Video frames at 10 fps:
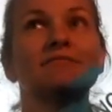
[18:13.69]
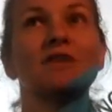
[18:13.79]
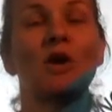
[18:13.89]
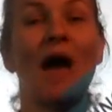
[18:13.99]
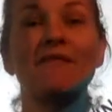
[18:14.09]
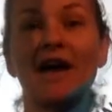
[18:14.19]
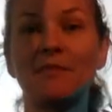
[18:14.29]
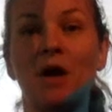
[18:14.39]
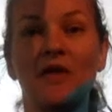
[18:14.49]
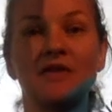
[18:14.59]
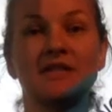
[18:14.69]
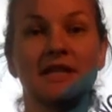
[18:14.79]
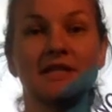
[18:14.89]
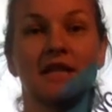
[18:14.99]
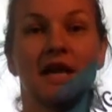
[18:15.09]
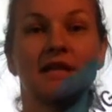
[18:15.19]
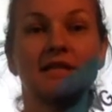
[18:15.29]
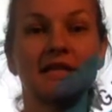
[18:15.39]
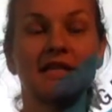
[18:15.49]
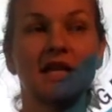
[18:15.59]
you have a hypothesis.
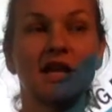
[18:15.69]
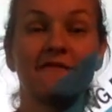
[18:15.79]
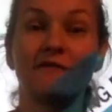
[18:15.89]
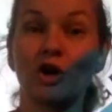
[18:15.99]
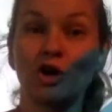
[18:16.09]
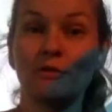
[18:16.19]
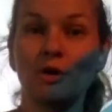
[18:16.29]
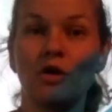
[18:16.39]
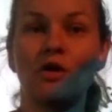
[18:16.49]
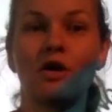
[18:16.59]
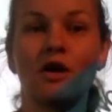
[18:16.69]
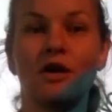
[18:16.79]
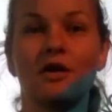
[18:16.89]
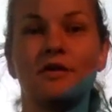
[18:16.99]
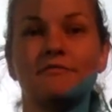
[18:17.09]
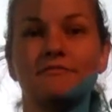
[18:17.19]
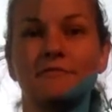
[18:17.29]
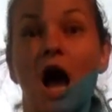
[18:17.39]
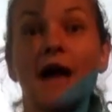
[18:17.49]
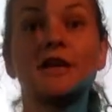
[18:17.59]
Does it confirm or
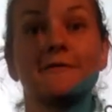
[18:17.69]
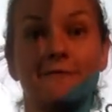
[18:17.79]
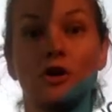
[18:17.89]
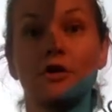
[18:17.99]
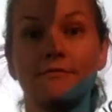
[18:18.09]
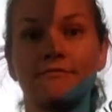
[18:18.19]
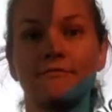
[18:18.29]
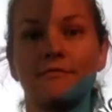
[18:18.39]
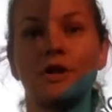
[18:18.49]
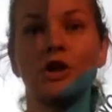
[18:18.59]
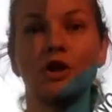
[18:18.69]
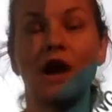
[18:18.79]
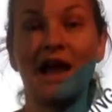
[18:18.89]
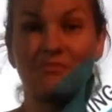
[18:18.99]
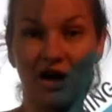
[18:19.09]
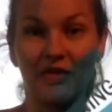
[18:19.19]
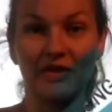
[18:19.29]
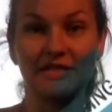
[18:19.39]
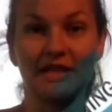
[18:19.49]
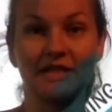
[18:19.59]
not confirm your
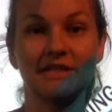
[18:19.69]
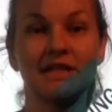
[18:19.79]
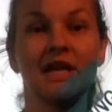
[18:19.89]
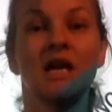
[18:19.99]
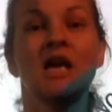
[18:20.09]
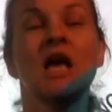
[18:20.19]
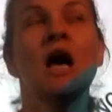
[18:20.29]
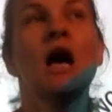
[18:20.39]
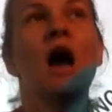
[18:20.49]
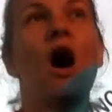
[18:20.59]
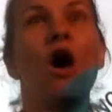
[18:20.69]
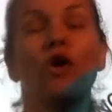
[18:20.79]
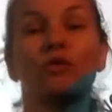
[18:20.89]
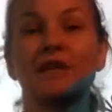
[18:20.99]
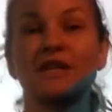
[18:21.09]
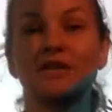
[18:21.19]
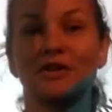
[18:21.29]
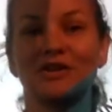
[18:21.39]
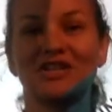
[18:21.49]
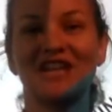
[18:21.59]
hypothesis? All
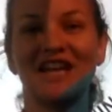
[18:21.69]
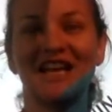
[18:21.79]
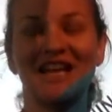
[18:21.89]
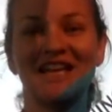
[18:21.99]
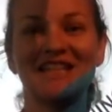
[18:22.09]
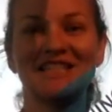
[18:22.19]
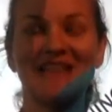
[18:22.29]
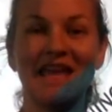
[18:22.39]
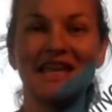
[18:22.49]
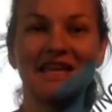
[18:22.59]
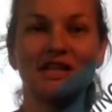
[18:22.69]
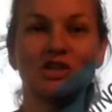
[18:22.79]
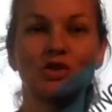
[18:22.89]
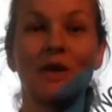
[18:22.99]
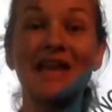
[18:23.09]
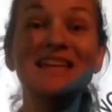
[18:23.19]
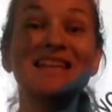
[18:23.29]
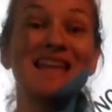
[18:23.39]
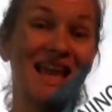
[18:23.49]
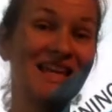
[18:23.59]
research is taken to
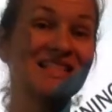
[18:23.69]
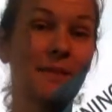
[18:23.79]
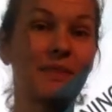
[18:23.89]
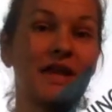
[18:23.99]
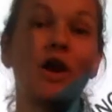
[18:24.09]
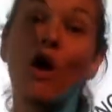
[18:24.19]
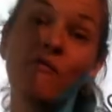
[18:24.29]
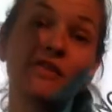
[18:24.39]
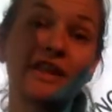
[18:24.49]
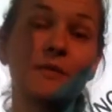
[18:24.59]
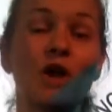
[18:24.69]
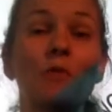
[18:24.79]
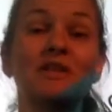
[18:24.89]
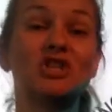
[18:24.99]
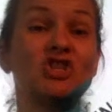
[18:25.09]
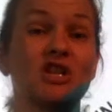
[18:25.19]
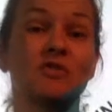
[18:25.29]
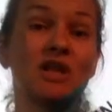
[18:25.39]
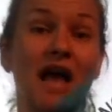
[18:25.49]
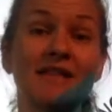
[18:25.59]
indicate something. Hopefully, we hope it's
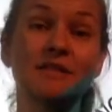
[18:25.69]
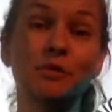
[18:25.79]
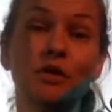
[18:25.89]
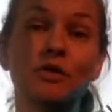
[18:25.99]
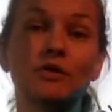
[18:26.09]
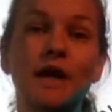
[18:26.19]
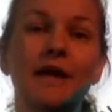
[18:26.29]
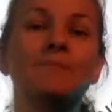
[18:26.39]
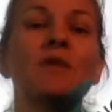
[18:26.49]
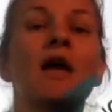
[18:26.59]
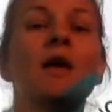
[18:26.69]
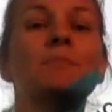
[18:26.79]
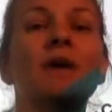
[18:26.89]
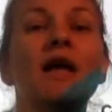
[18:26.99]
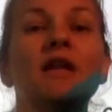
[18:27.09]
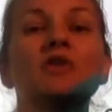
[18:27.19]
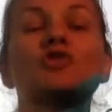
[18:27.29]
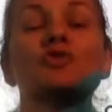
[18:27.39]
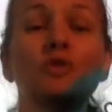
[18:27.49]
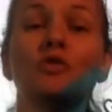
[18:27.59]
generalizable, right? But
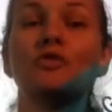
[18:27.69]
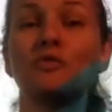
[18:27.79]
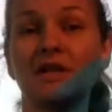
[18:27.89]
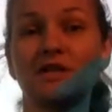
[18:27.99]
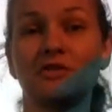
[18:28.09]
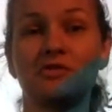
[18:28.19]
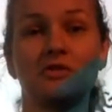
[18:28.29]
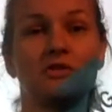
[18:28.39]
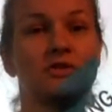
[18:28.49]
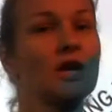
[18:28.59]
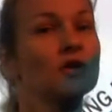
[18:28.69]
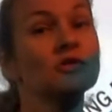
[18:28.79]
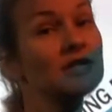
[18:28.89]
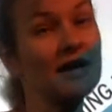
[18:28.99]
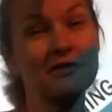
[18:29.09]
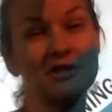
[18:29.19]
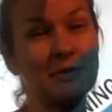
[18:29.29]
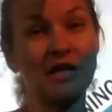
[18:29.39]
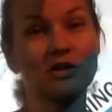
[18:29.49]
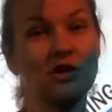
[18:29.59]
true researchers should never
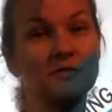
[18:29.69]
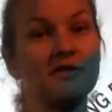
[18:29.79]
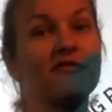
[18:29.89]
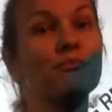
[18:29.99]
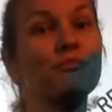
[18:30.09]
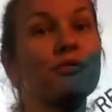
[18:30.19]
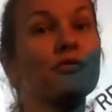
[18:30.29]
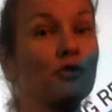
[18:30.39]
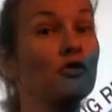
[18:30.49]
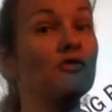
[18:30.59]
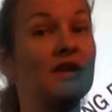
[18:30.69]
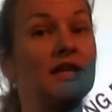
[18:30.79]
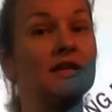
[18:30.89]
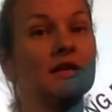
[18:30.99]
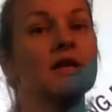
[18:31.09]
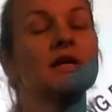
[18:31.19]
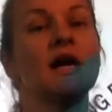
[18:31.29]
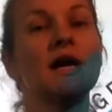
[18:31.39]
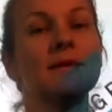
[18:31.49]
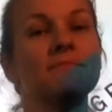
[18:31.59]
speak in terms of proving,
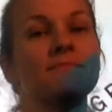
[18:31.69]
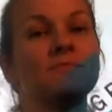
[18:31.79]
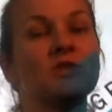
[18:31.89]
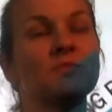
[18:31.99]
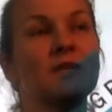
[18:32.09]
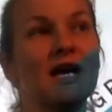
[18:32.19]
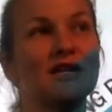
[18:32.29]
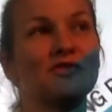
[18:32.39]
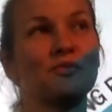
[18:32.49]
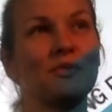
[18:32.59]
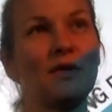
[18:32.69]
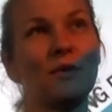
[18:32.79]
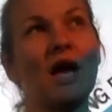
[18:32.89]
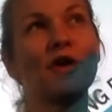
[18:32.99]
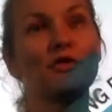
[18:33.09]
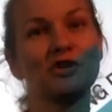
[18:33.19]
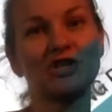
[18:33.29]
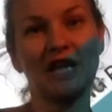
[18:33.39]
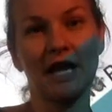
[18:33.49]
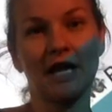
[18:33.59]
just because we
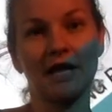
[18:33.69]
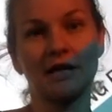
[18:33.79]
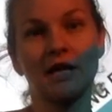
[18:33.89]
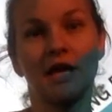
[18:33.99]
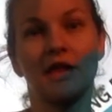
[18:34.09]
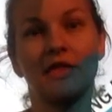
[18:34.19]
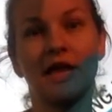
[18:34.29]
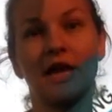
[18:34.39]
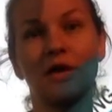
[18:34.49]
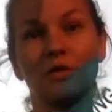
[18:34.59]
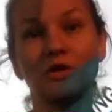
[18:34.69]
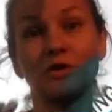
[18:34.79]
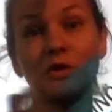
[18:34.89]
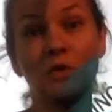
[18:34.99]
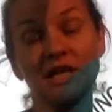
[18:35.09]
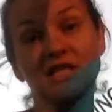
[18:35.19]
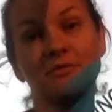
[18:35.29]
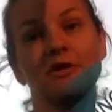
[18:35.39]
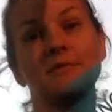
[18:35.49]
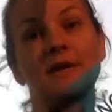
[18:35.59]
understand that we're doing one
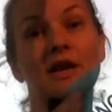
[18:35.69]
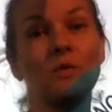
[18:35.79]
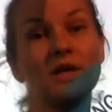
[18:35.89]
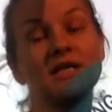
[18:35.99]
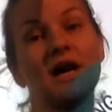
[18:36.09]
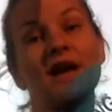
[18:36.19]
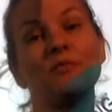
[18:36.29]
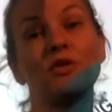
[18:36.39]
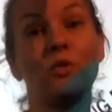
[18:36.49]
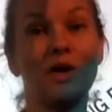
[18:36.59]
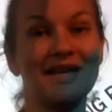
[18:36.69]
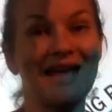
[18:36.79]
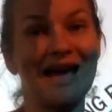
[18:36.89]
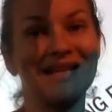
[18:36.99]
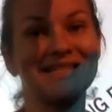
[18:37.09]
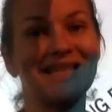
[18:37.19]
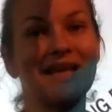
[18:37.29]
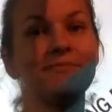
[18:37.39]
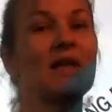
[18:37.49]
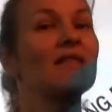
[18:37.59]
experiment in one time with one data
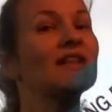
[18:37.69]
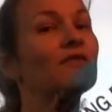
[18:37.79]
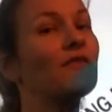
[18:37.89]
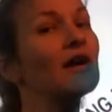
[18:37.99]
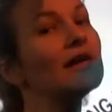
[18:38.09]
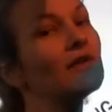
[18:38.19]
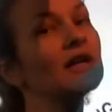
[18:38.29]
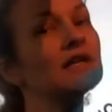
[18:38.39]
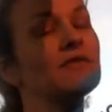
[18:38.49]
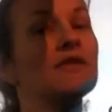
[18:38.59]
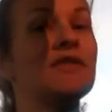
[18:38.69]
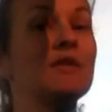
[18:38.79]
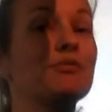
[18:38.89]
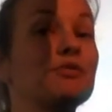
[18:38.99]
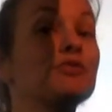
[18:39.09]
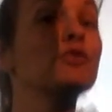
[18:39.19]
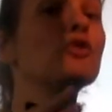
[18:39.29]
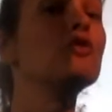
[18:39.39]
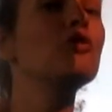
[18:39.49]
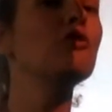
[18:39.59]
set. That's very, very different than
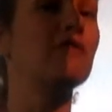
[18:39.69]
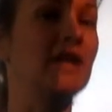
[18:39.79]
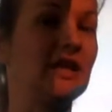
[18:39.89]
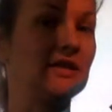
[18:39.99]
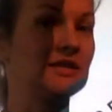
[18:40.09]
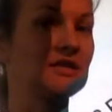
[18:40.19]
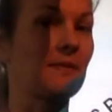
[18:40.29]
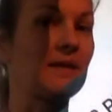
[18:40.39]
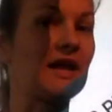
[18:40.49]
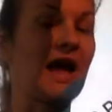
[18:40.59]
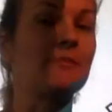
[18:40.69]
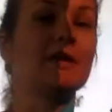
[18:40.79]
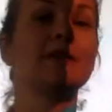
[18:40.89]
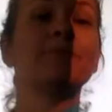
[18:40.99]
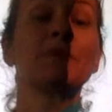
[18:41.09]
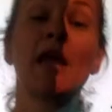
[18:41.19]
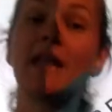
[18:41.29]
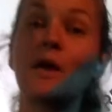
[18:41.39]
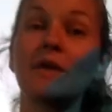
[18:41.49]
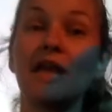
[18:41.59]
proving something happened.
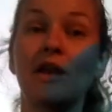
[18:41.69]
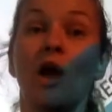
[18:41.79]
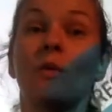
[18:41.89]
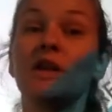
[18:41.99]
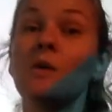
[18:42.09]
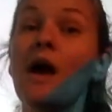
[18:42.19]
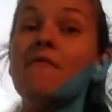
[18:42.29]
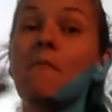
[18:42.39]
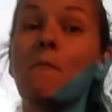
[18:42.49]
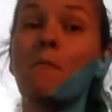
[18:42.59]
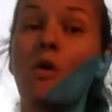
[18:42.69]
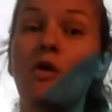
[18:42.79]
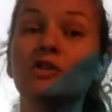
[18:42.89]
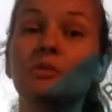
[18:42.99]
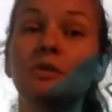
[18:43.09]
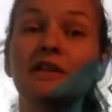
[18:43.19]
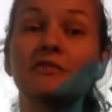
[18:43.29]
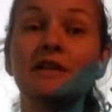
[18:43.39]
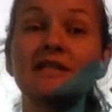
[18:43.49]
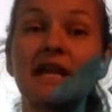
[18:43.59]
Now, again, when you have multiple
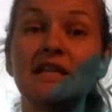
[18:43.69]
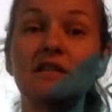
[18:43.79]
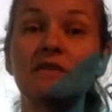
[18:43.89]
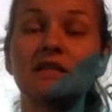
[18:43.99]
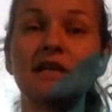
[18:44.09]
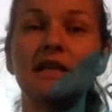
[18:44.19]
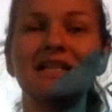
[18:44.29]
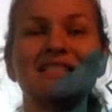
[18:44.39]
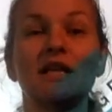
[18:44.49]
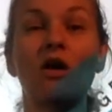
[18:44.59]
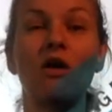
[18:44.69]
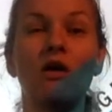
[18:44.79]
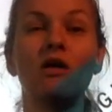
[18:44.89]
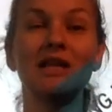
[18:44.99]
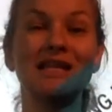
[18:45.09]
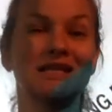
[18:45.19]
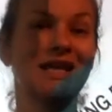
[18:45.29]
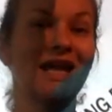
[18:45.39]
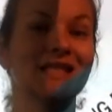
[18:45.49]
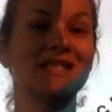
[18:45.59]
different scientific studies that all
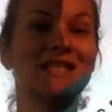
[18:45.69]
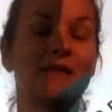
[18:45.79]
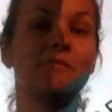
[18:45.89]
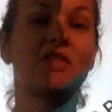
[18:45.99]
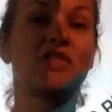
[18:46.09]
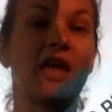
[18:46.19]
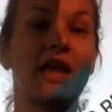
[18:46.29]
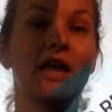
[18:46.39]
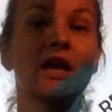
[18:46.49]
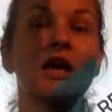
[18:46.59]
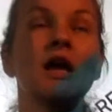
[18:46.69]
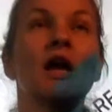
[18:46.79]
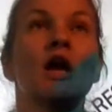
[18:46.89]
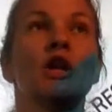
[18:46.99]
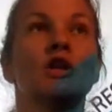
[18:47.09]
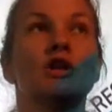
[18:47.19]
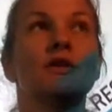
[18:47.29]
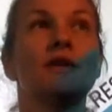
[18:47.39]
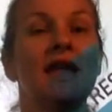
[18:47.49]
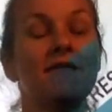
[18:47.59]
indicate the same thing,
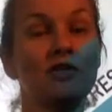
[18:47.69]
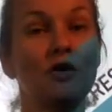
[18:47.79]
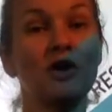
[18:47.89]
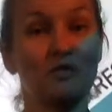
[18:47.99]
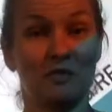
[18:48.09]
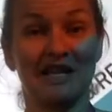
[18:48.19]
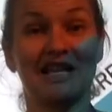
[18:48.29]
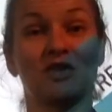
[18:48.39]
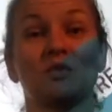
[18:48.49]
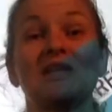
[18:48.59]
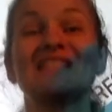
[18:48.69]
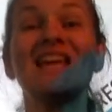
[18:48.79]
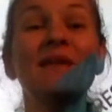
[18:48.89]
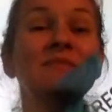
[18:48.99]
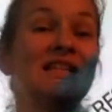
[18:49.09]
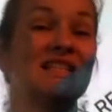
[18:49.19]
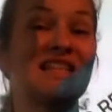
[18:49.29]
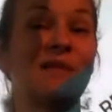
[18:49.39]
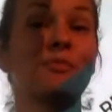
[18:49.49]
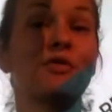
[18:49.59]
even though it gets really tempting to
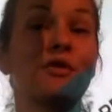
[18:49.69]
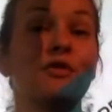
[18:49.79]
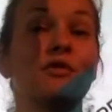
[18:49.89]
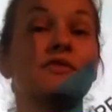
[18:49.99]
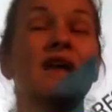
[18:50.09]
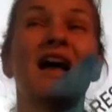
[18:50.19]
say proof,